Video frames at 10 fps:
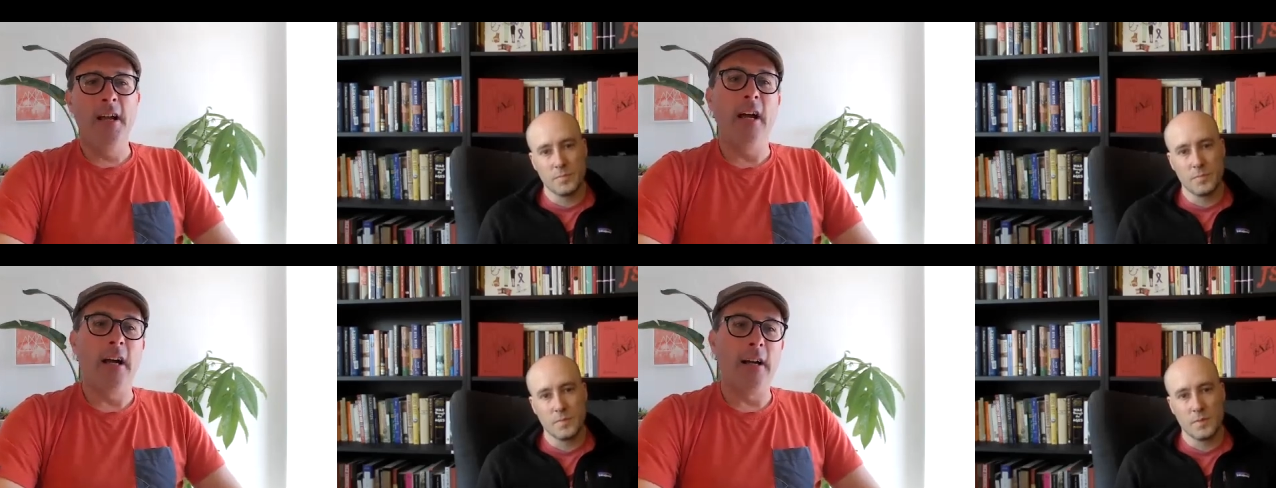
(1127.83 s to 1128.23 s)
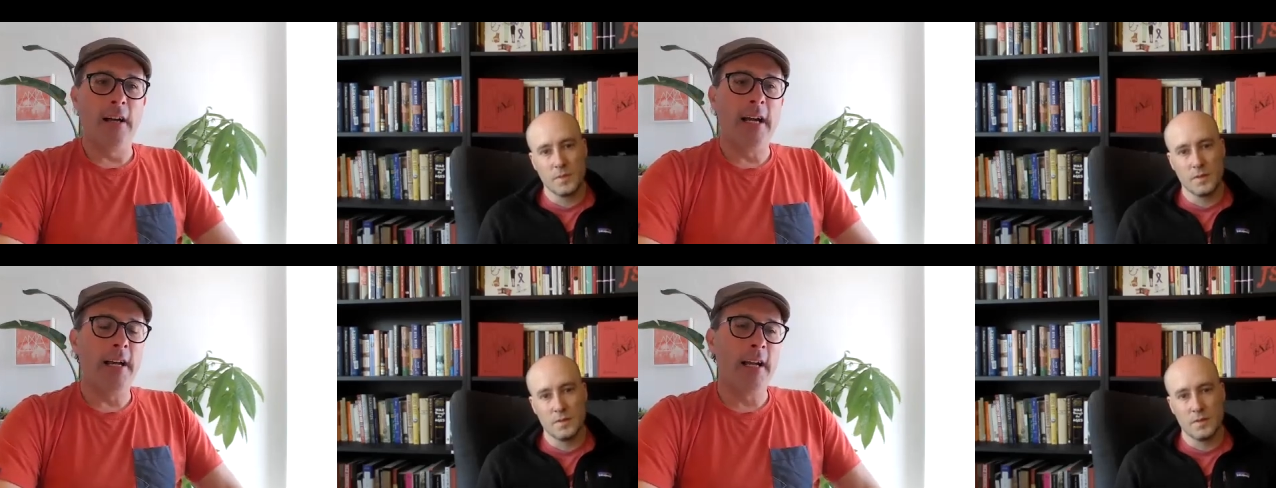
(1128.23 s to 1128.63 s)

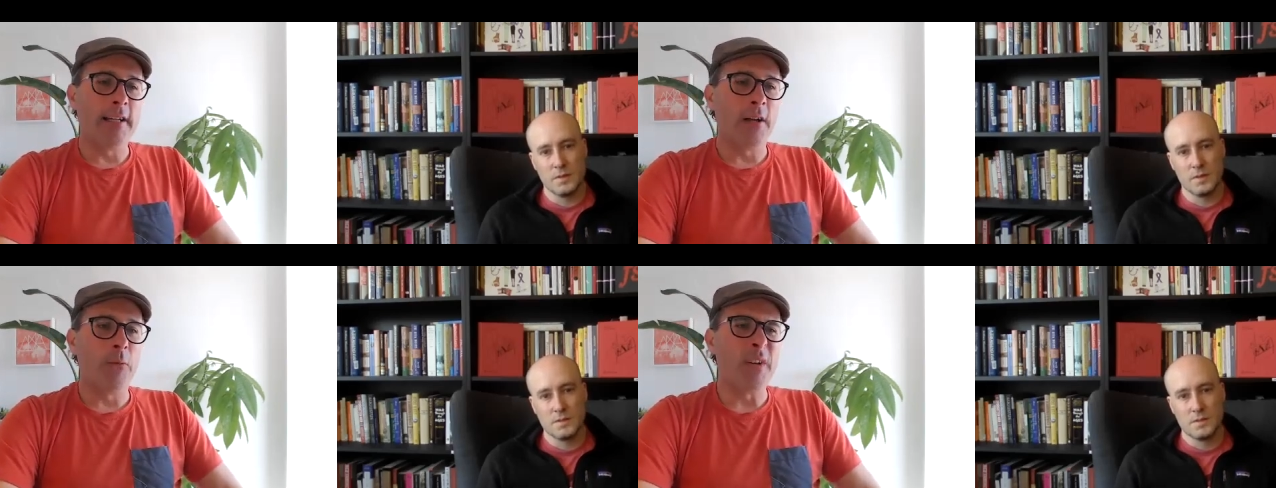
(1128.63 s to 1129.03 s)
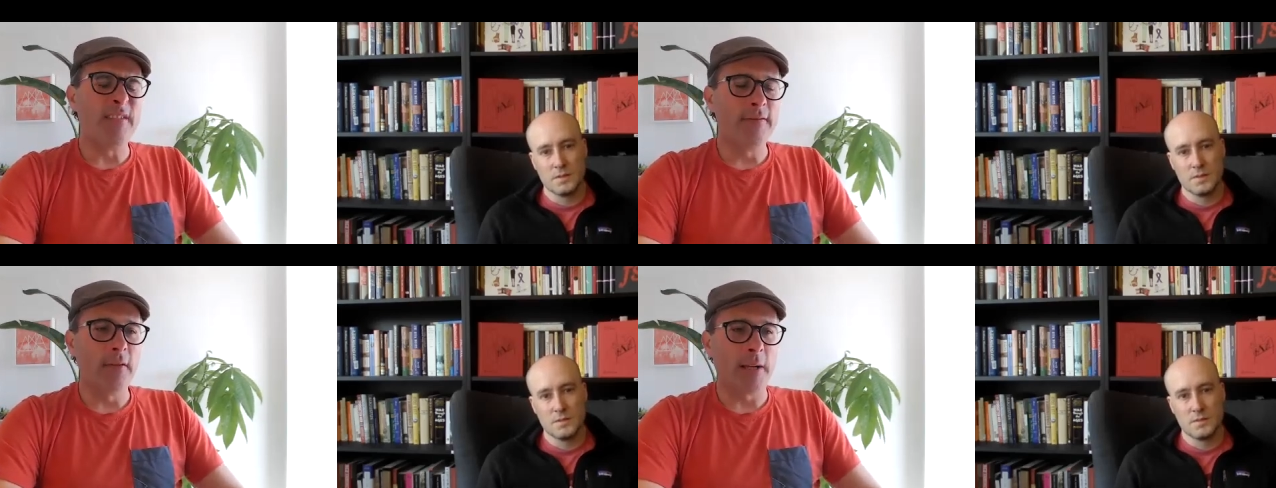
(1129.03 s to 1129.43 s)
Speaker 1: Uh, I, you know, and
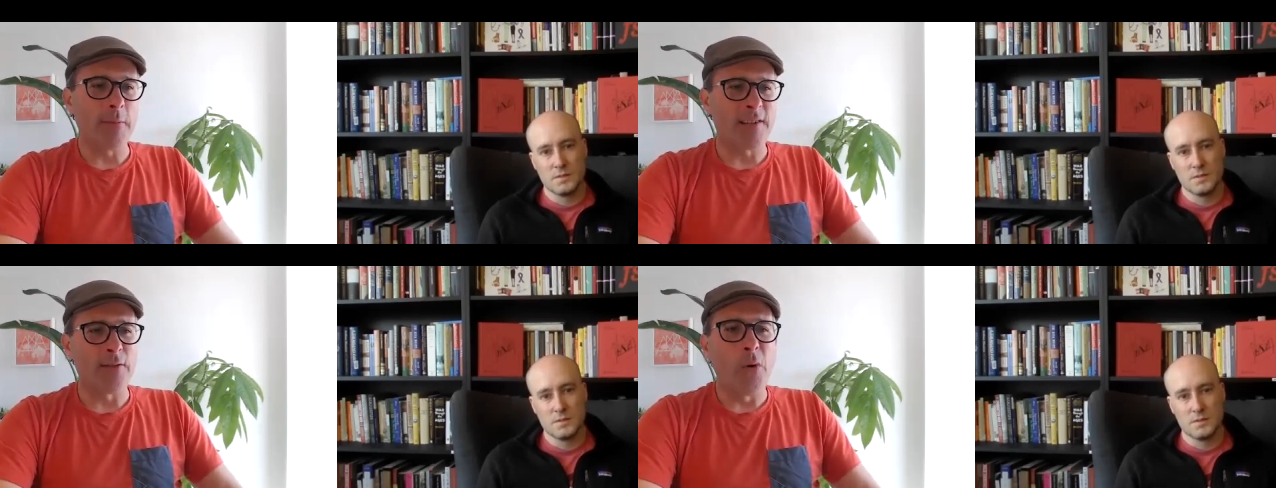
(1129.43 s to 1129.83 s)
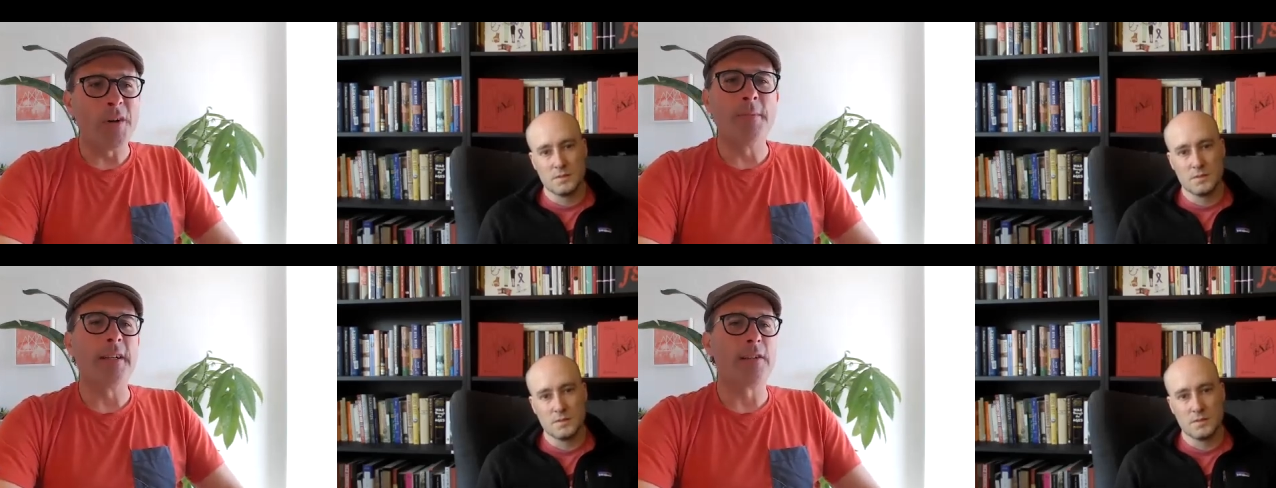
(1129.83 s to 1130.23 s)
we've Linebox has always
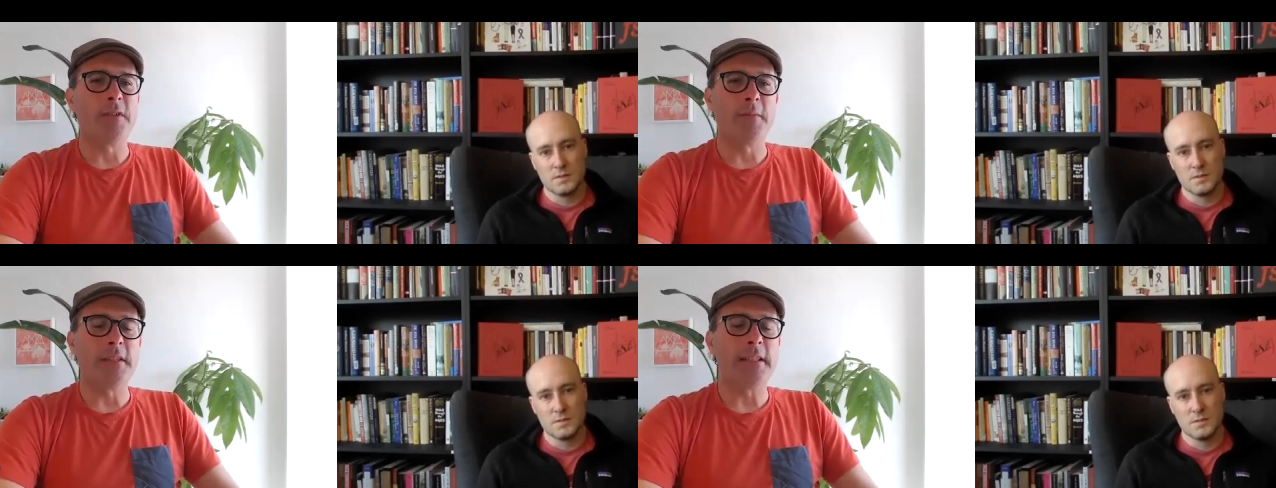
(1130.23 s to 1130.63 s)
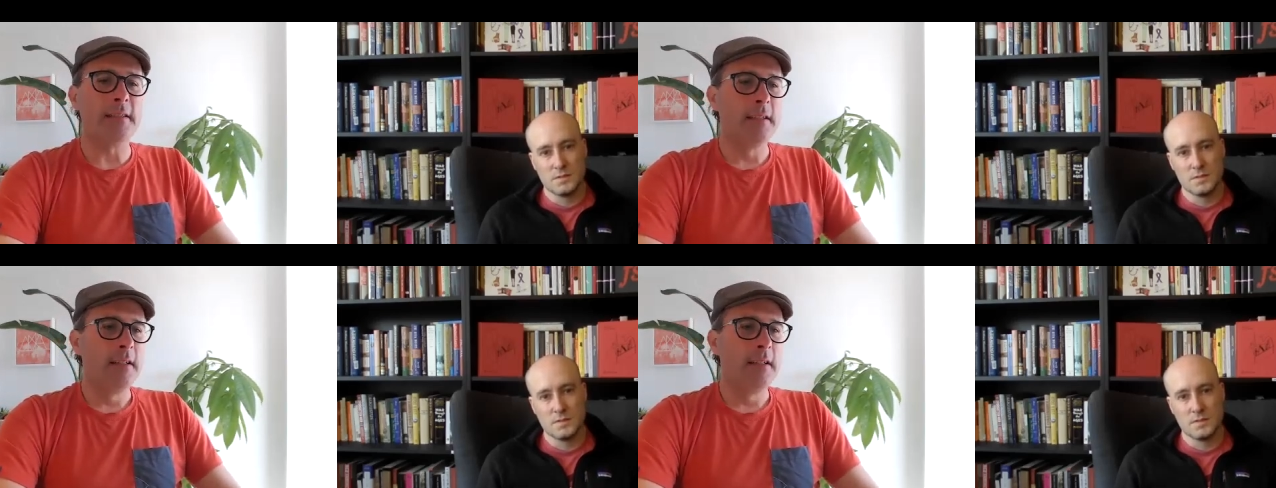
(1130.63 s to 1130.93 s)
been extremely